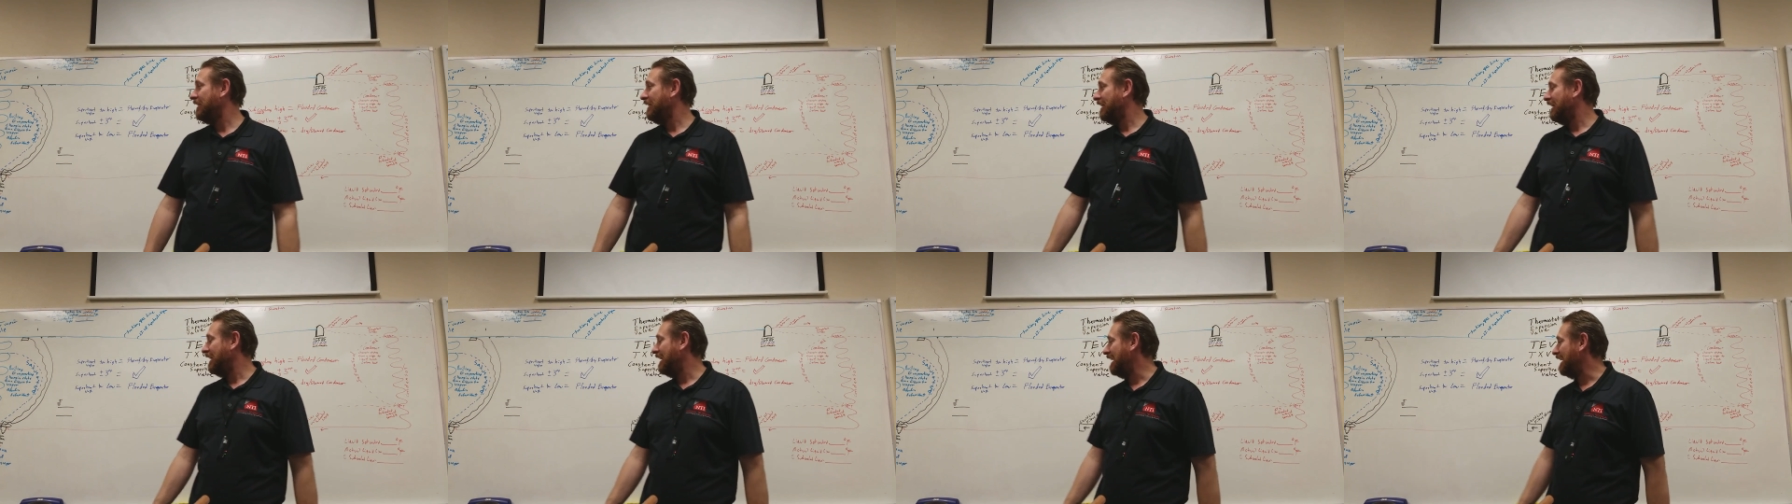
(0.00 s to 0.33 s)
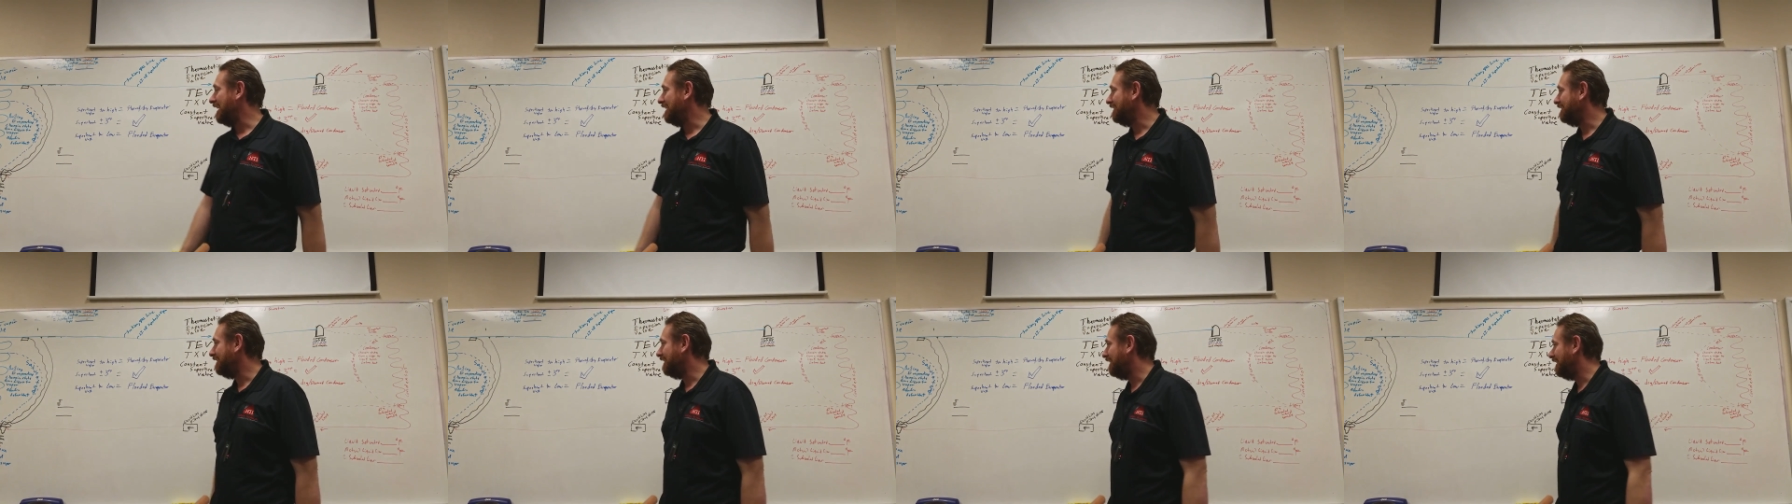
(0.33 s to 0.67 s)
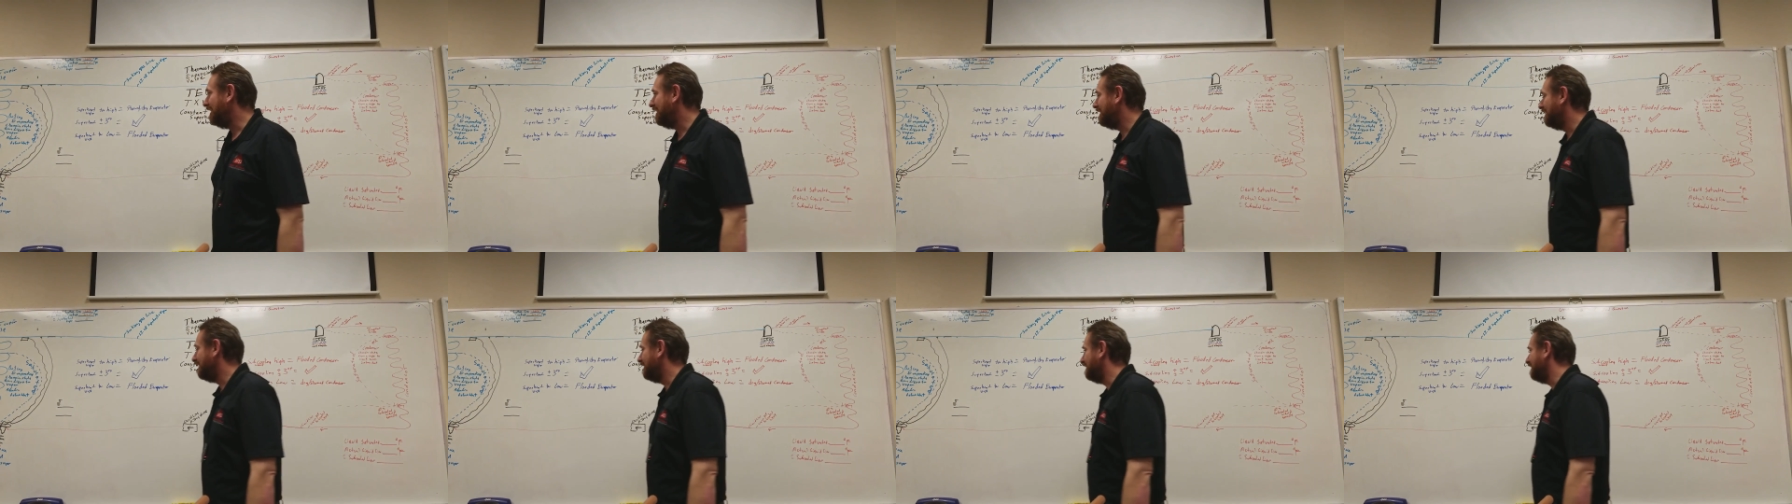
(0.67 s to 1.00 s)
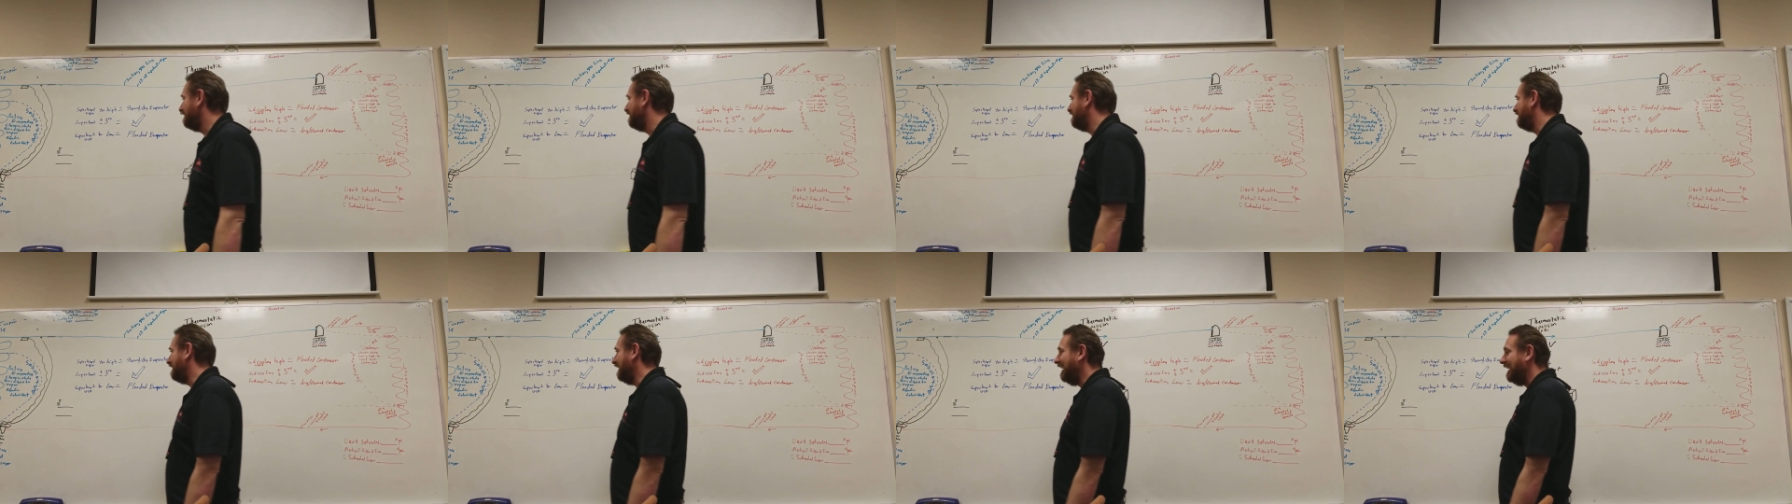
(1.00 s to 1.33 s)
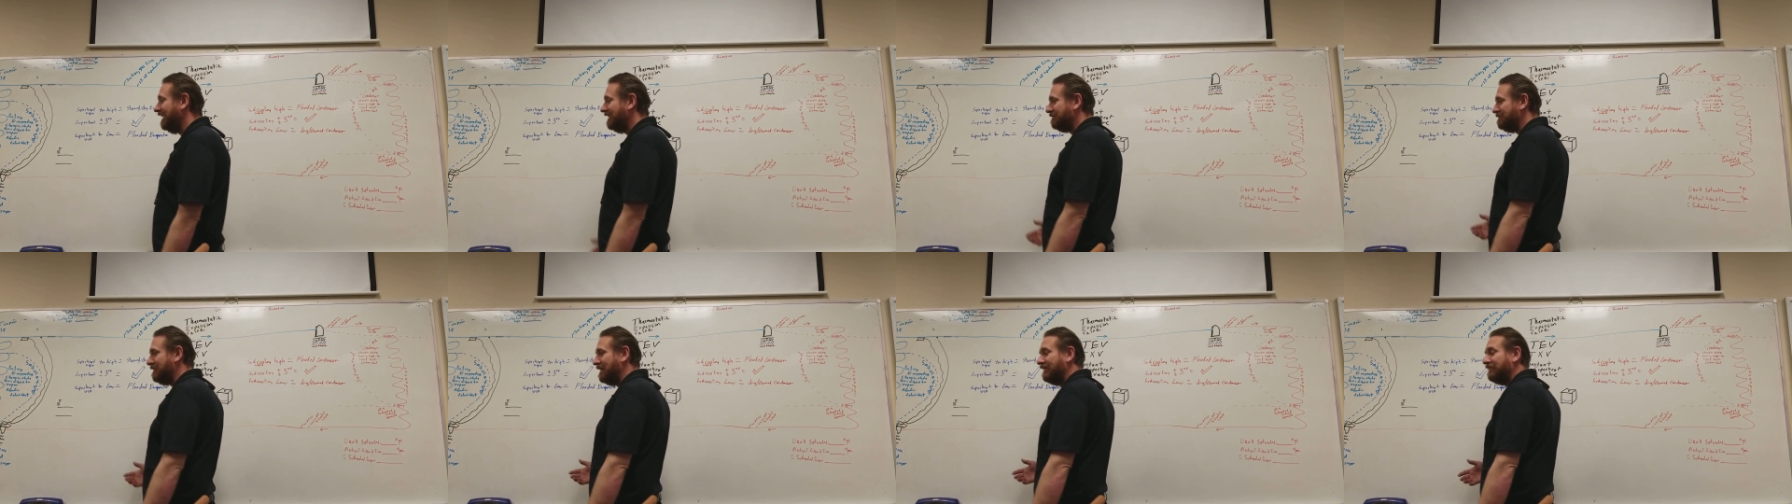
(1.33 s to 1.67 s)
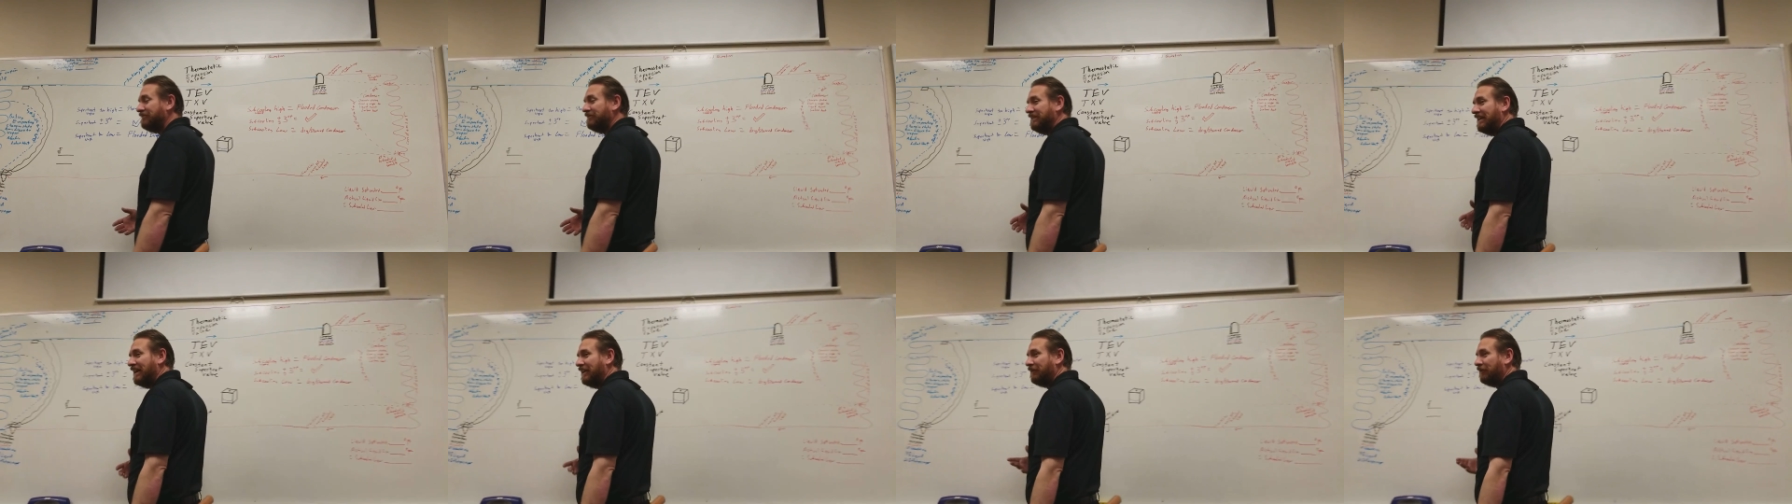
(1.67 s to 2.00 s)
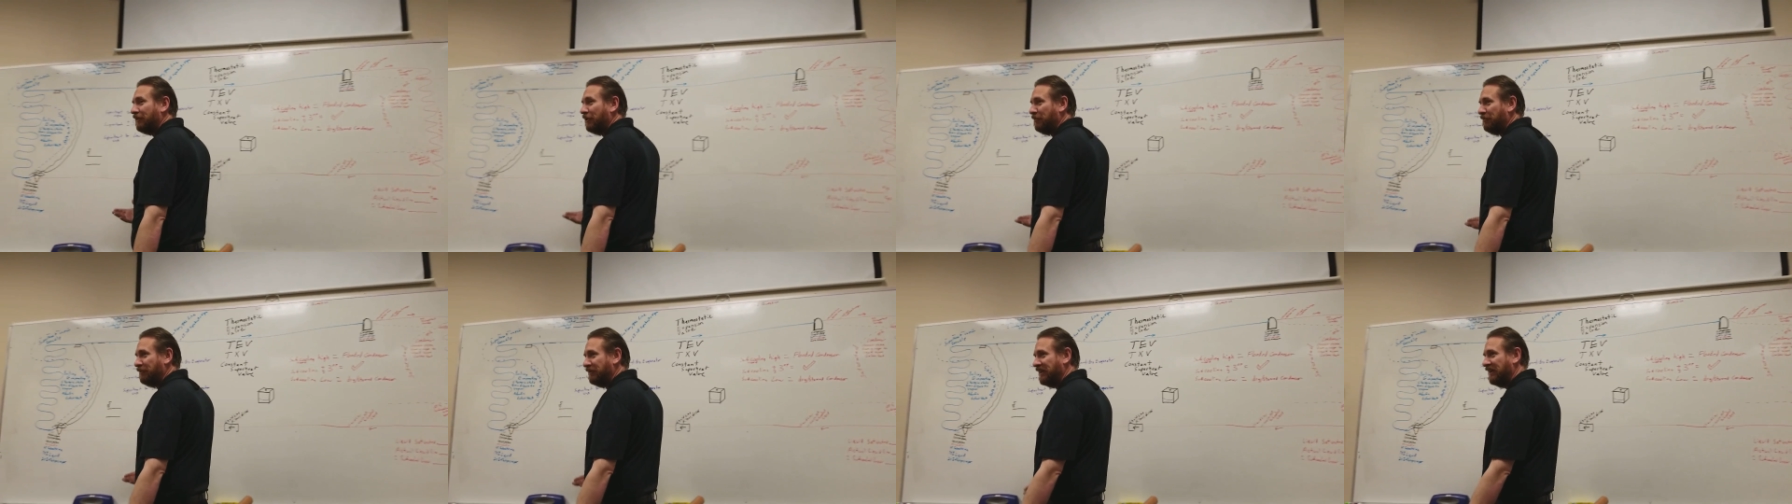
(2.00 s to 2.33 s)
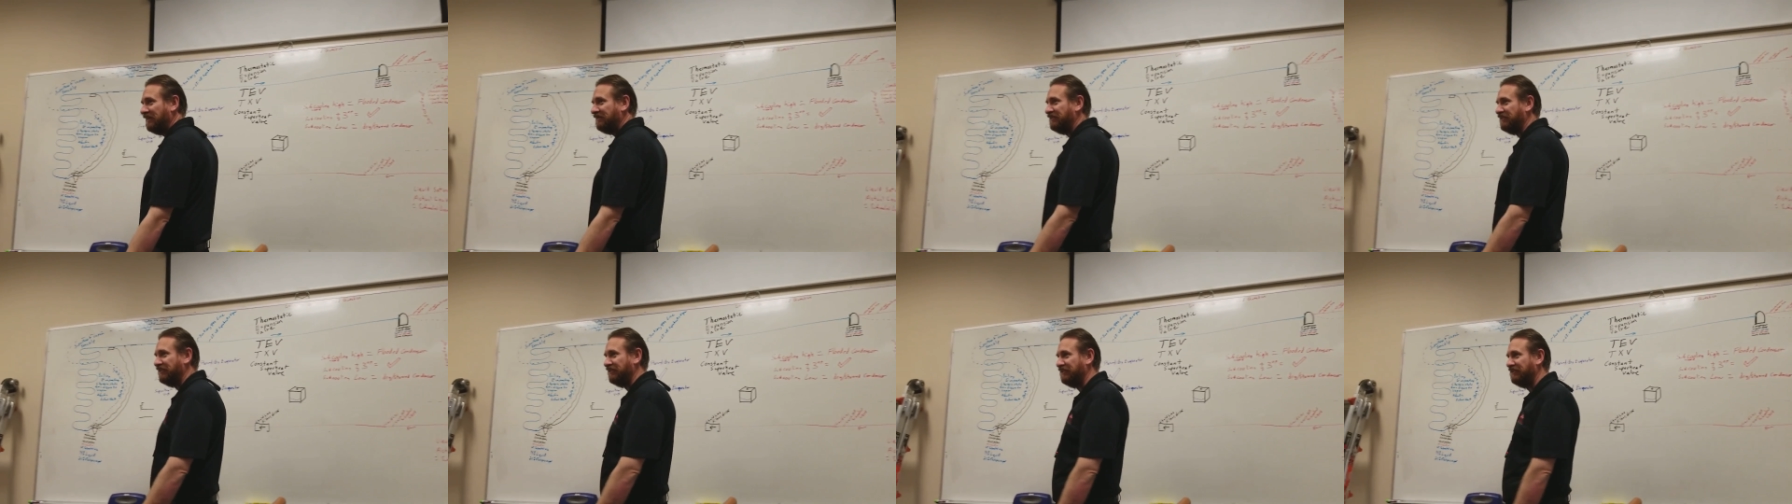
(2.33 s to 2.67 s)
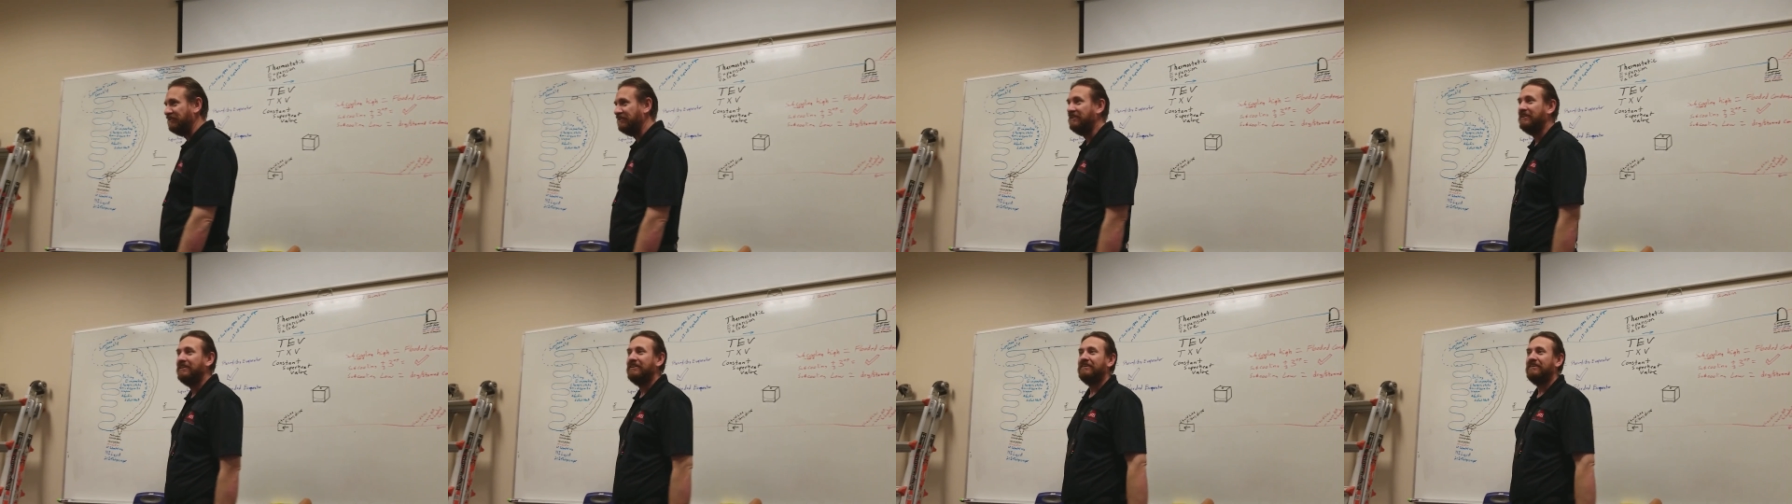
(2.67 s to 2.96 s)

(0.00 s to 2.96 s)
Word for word: And uh, thanks, man. So now they're opened up to you.